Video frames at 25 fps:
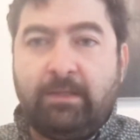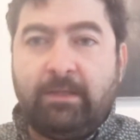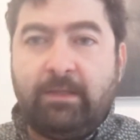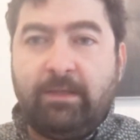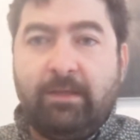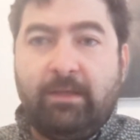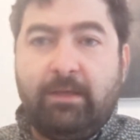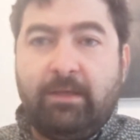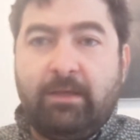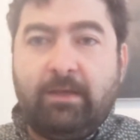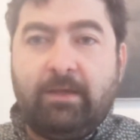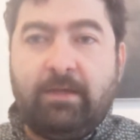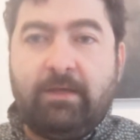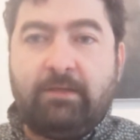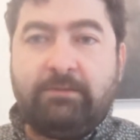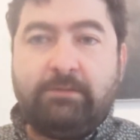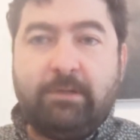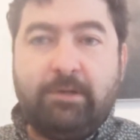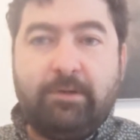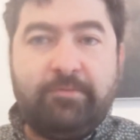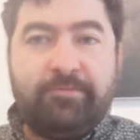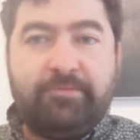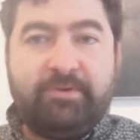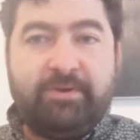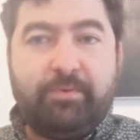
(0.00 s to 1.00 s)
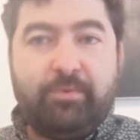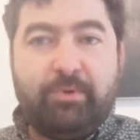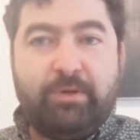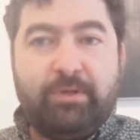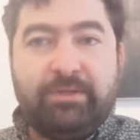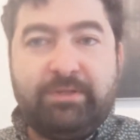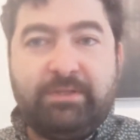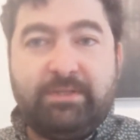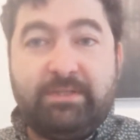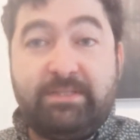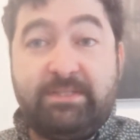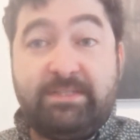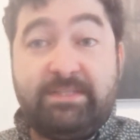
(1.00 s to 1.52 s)
Hello, everyone. This is
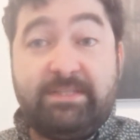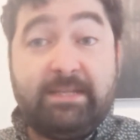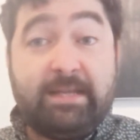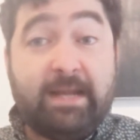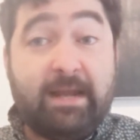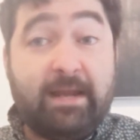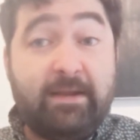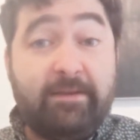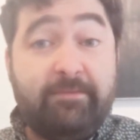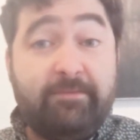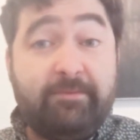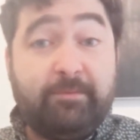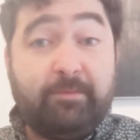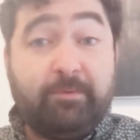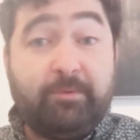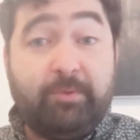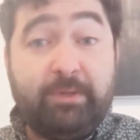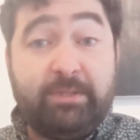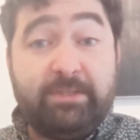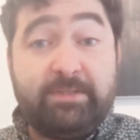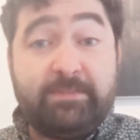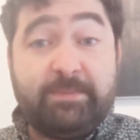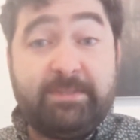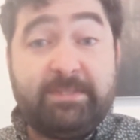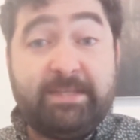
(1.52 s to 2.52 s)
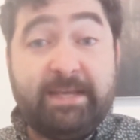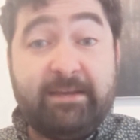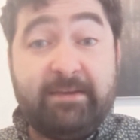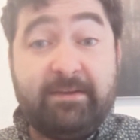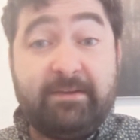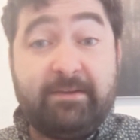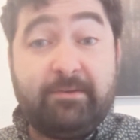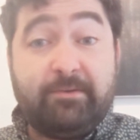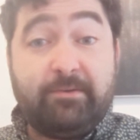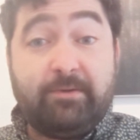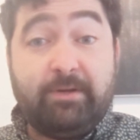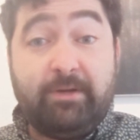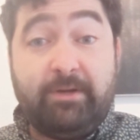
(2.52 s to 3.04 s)
Gennady from Queens Botanical
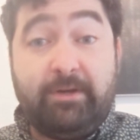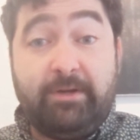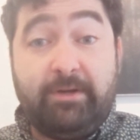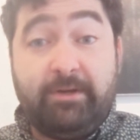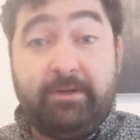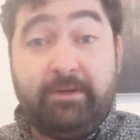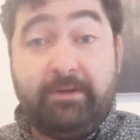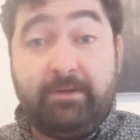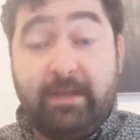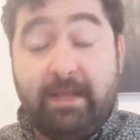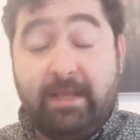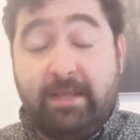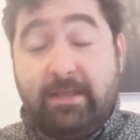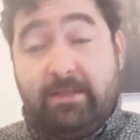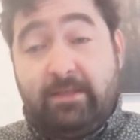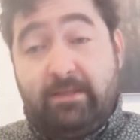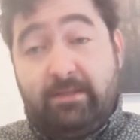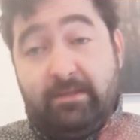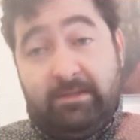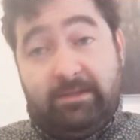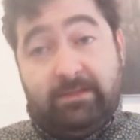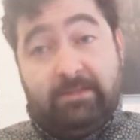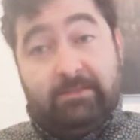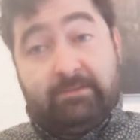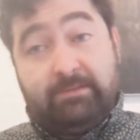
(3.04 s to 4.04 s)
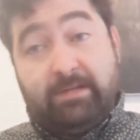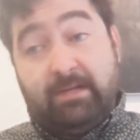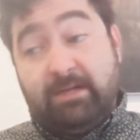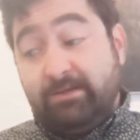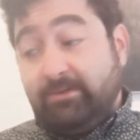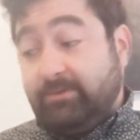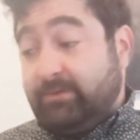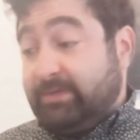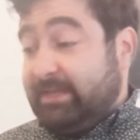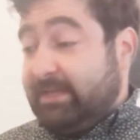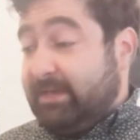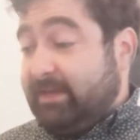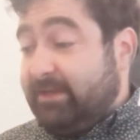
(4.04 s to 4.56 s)
Garden. Hello
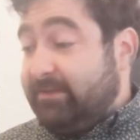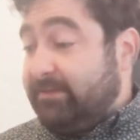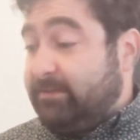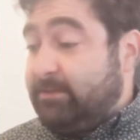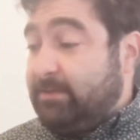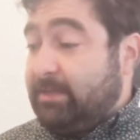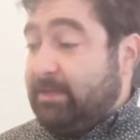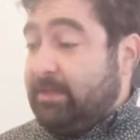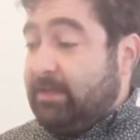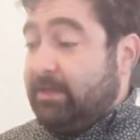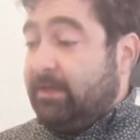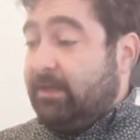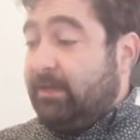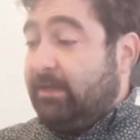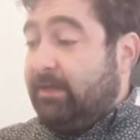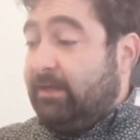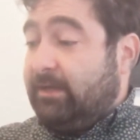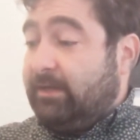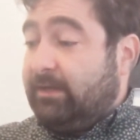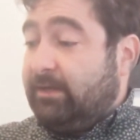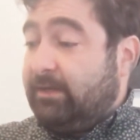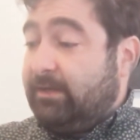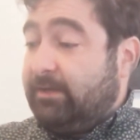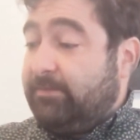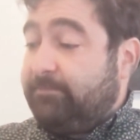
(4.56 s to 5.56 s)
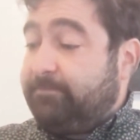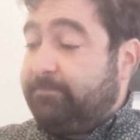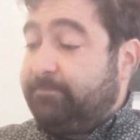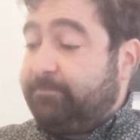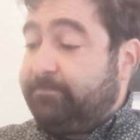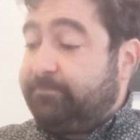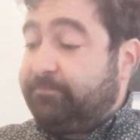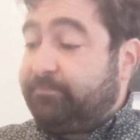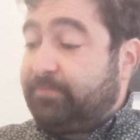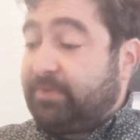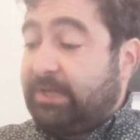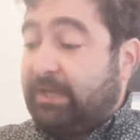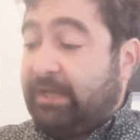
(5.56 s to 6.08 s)
again. Um, I
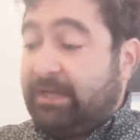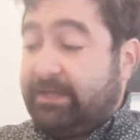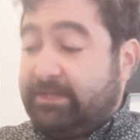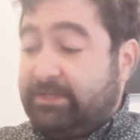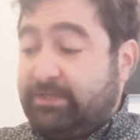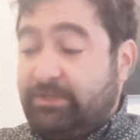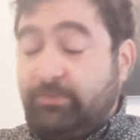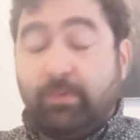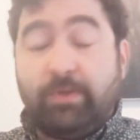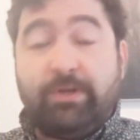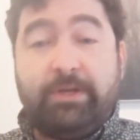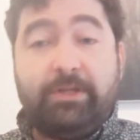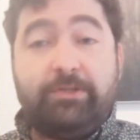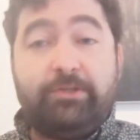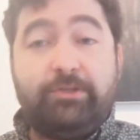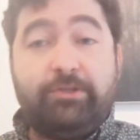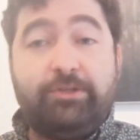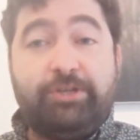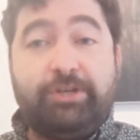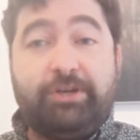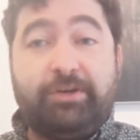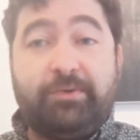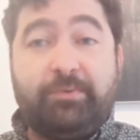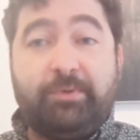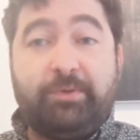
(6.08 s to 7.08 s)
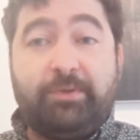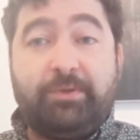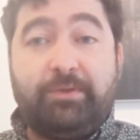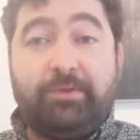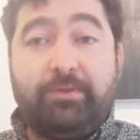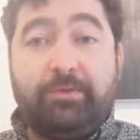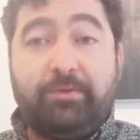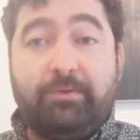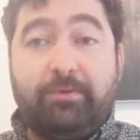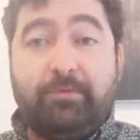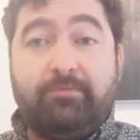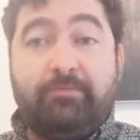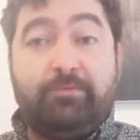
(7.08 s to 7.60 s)
just wanted to share with you a
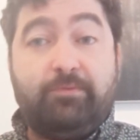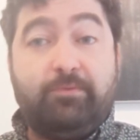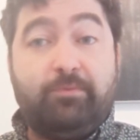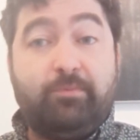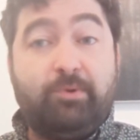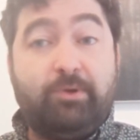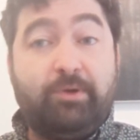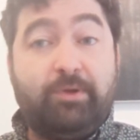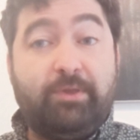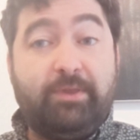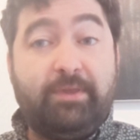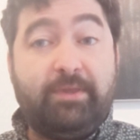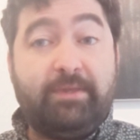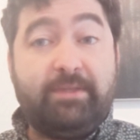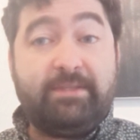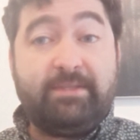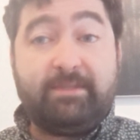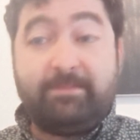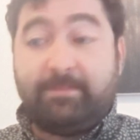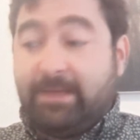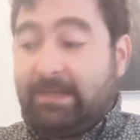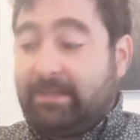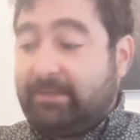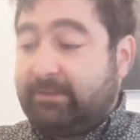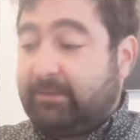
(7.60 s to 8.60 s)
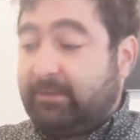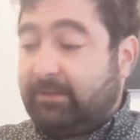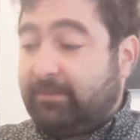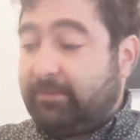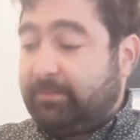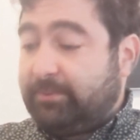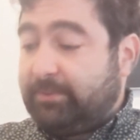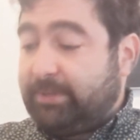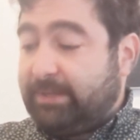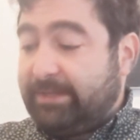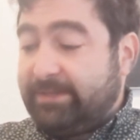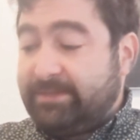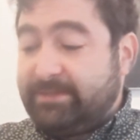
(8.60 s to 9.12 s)
few more things about our
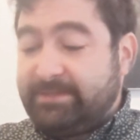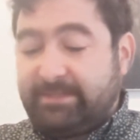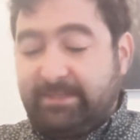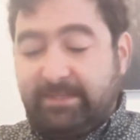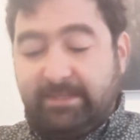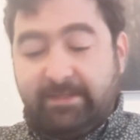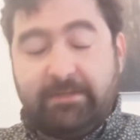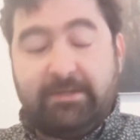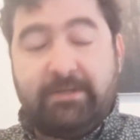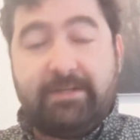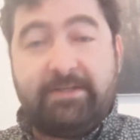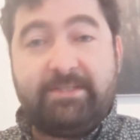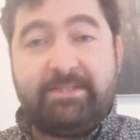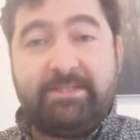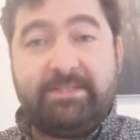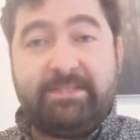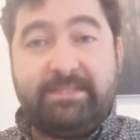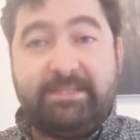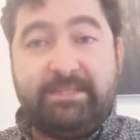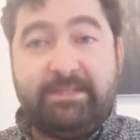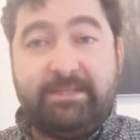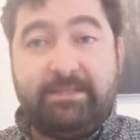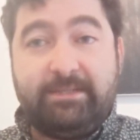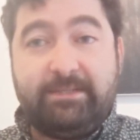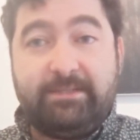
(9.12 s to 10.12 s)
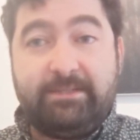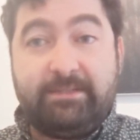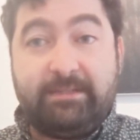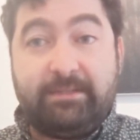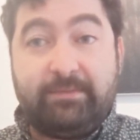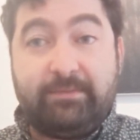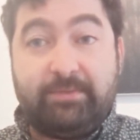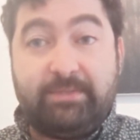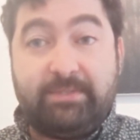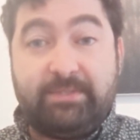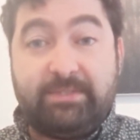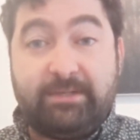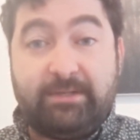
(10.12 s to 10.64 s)
plants and our seeds that we
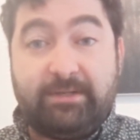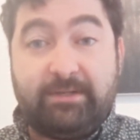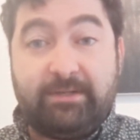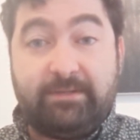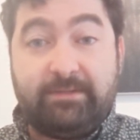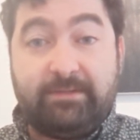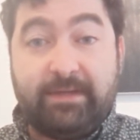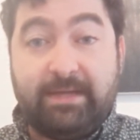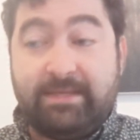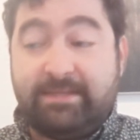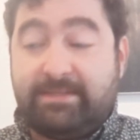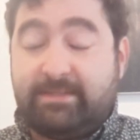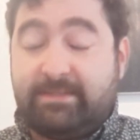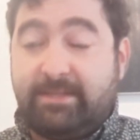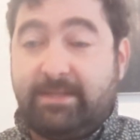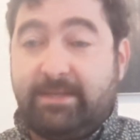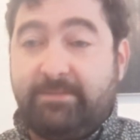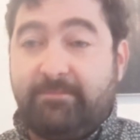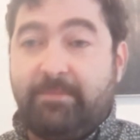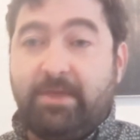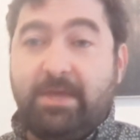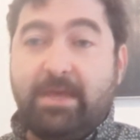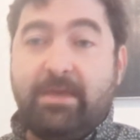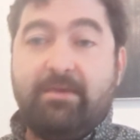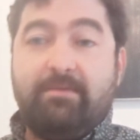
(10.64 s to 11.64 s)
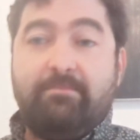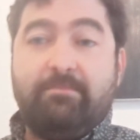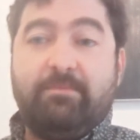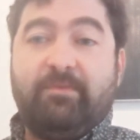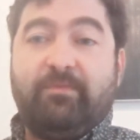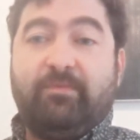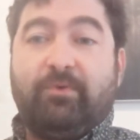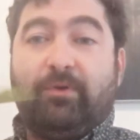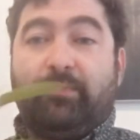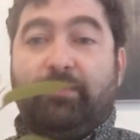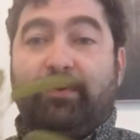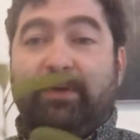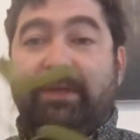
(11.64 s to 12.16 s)
started last time. Before we
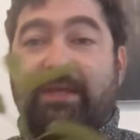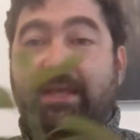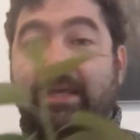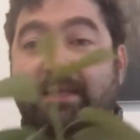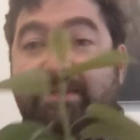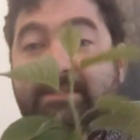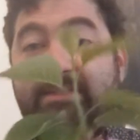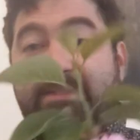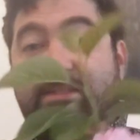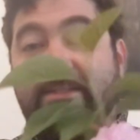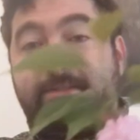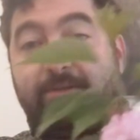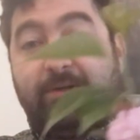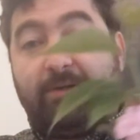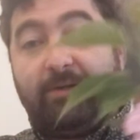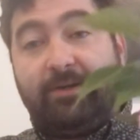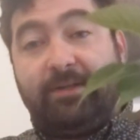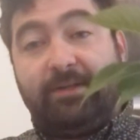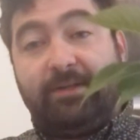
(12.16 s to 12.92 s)
get started,